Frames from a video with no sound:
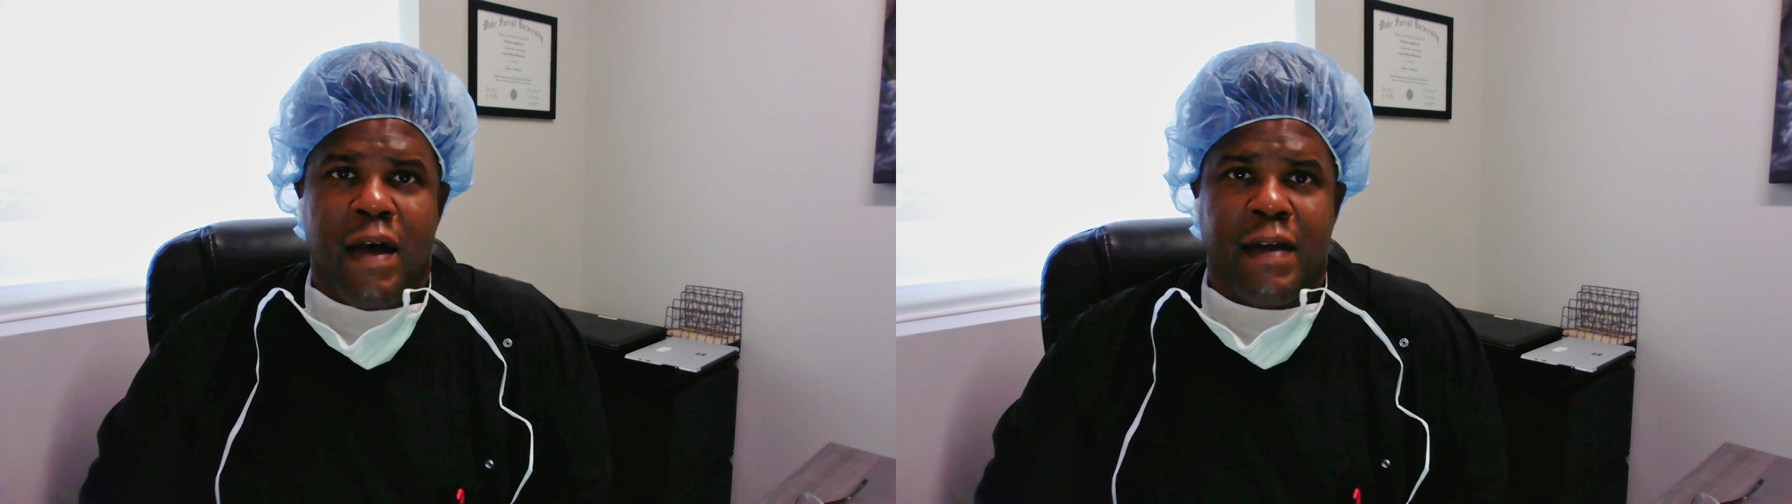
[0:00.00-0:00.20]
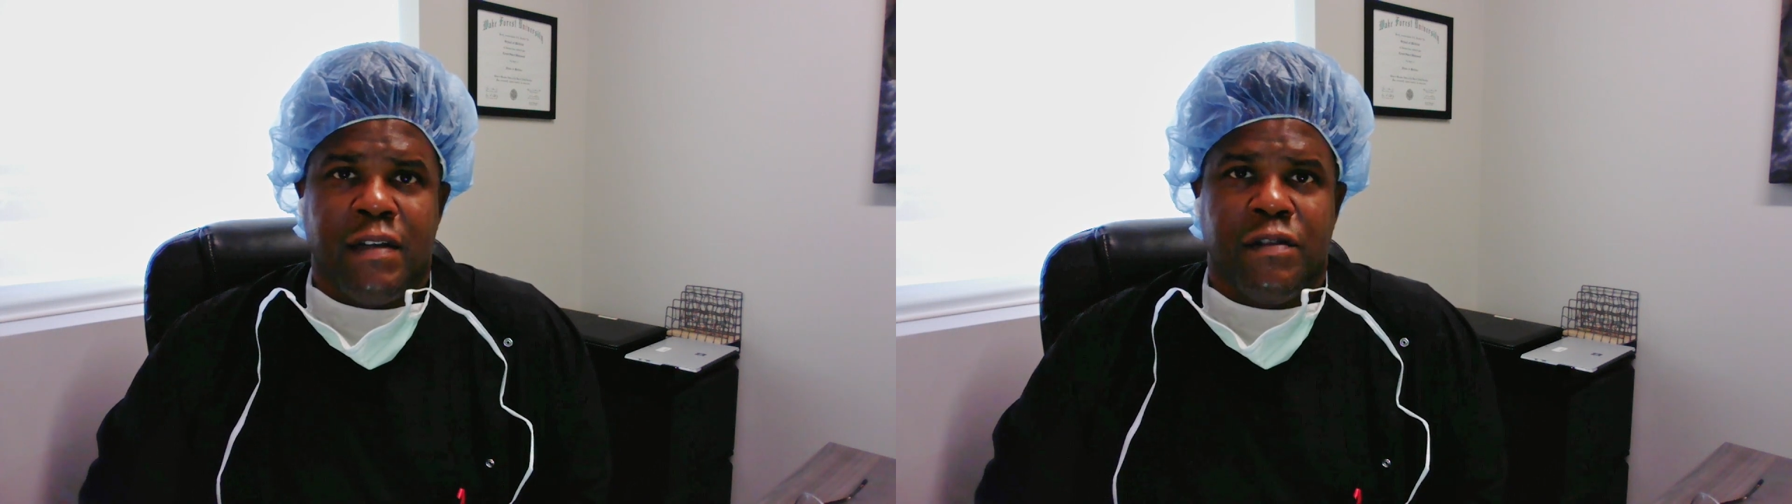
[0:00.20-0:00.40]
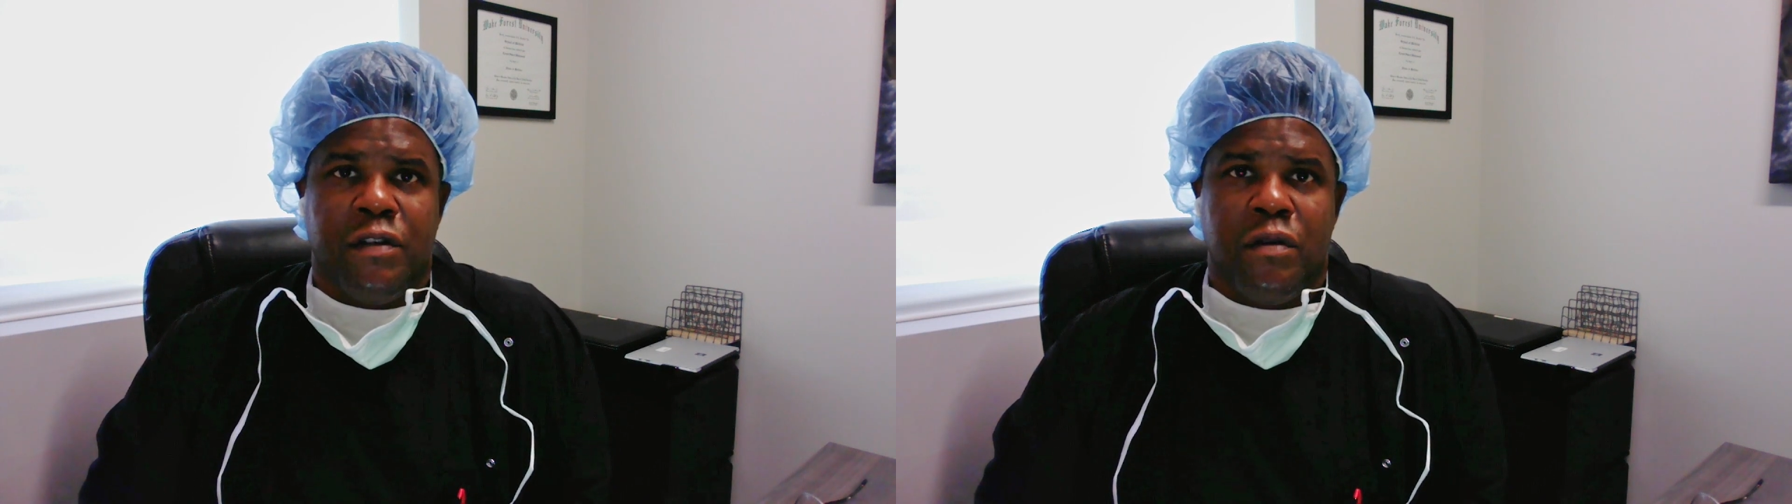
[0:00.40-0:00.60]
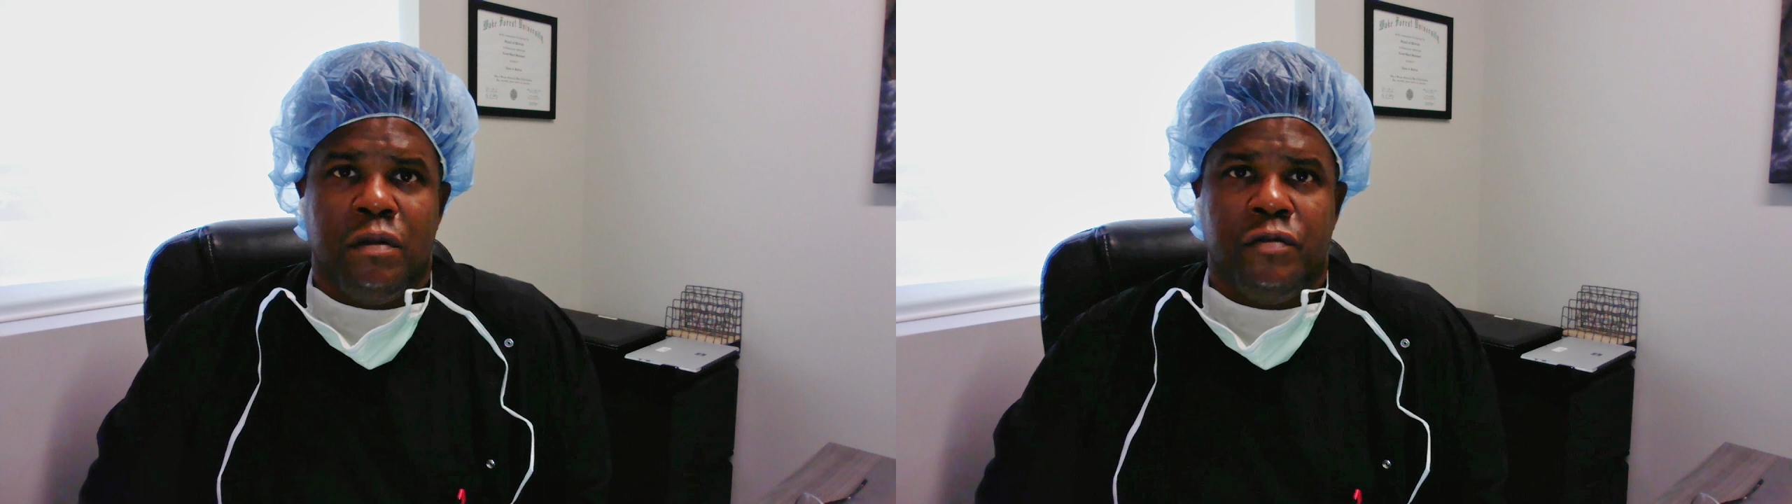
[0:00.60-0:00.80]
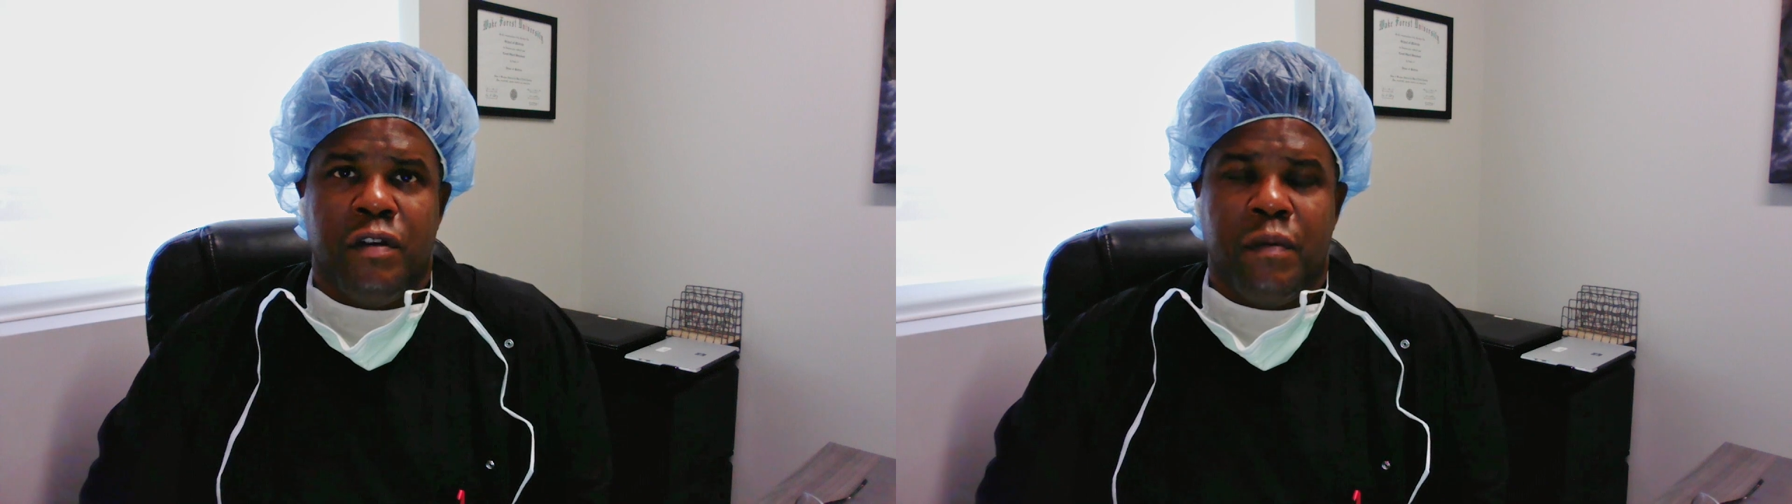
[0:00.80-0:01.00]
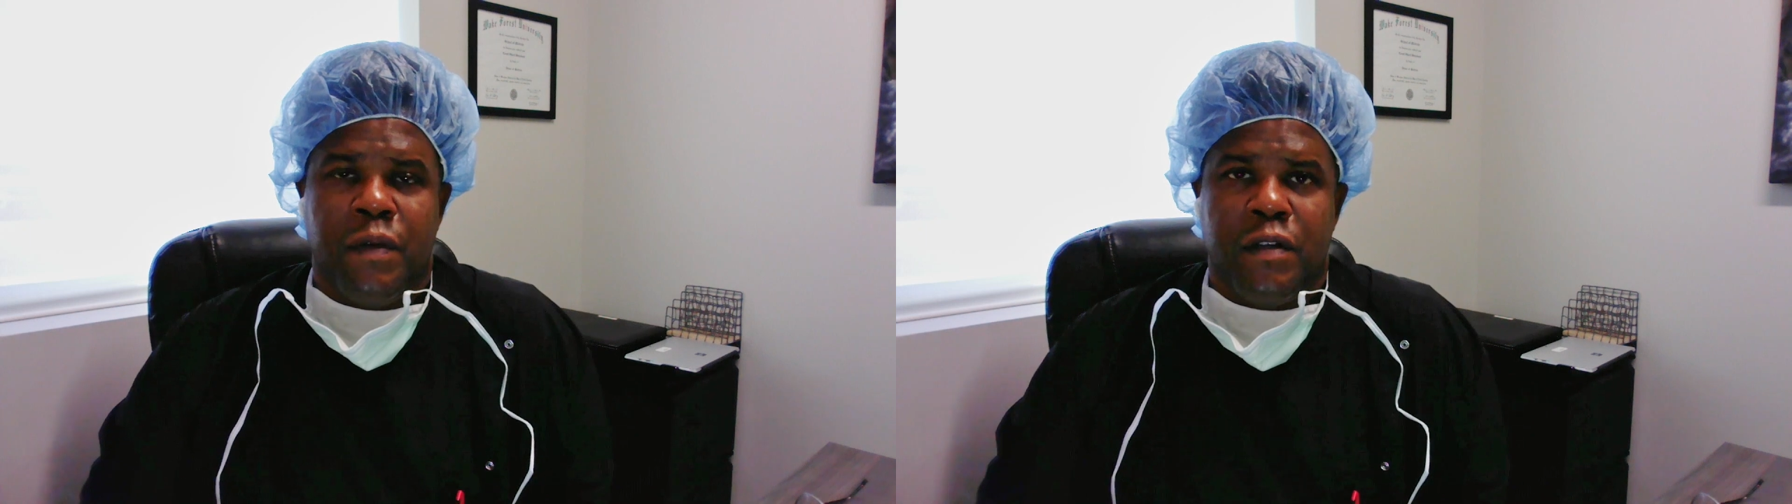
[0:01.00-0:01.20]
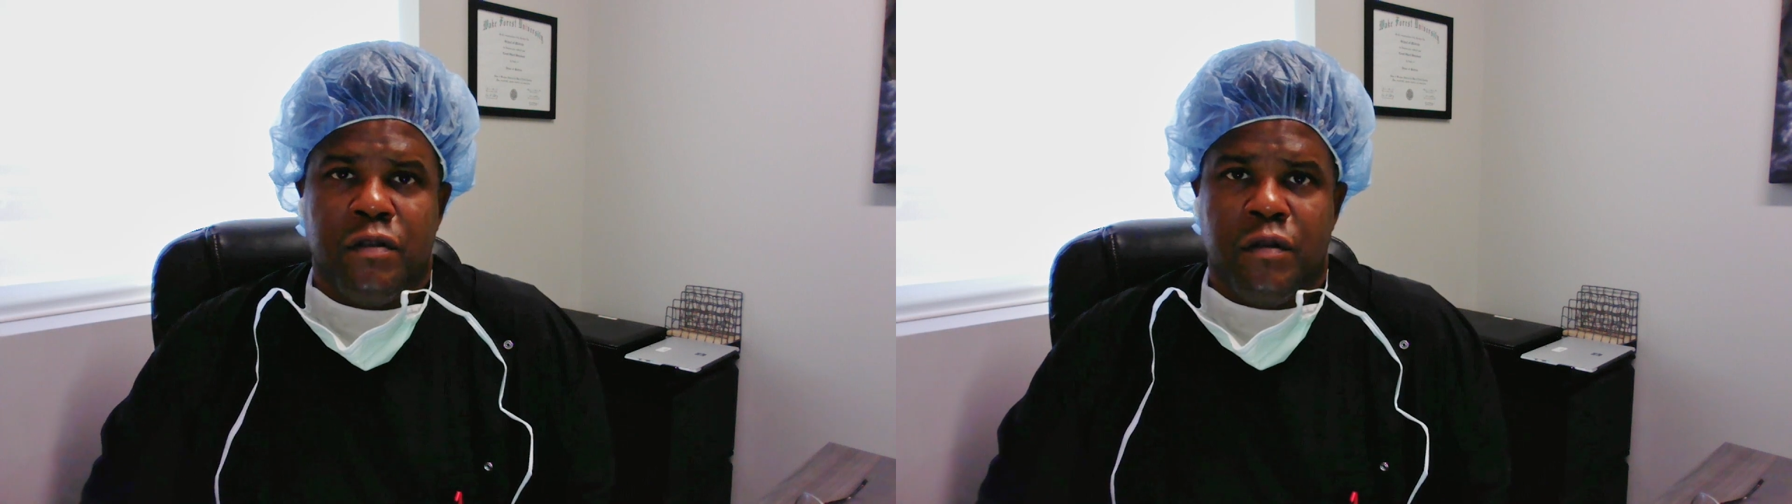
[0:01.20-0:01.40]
I consider the treatment